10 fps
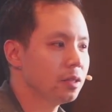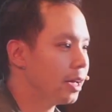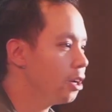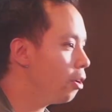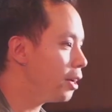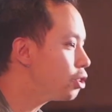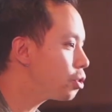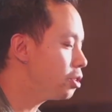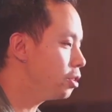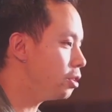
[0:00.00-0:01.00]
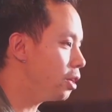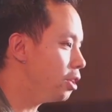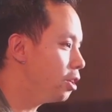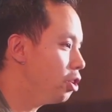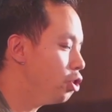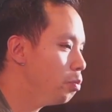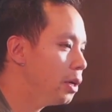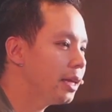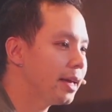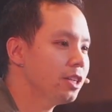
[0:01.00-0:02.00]
They're not interested in the
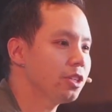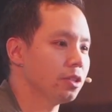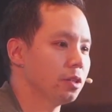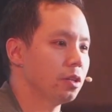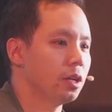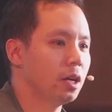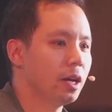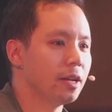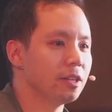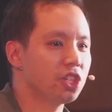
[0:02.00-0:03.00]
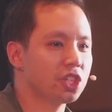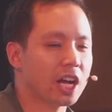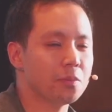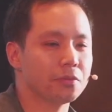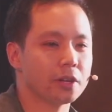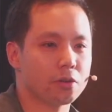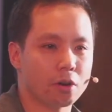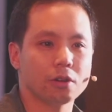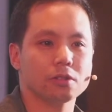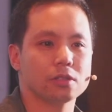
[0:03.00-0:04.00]
humiliation and the shame of the
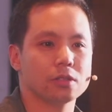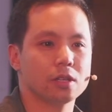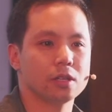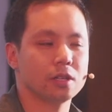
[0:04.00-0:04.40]
cross.